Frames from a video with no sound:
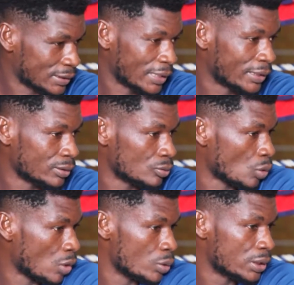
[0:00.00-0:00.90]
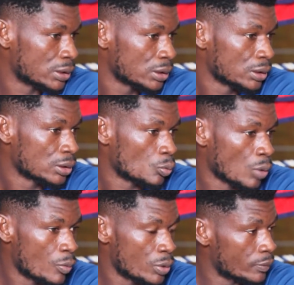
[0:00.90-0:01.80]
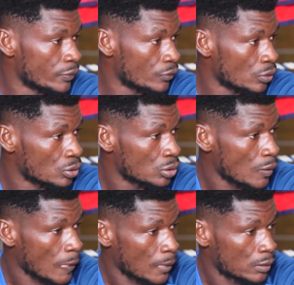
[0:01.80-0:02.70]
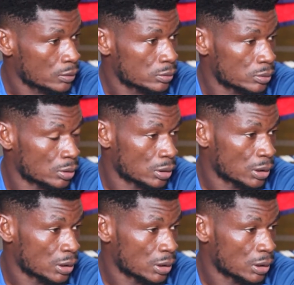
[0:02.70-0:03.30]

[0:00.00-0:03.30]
I think one week, one week before uh,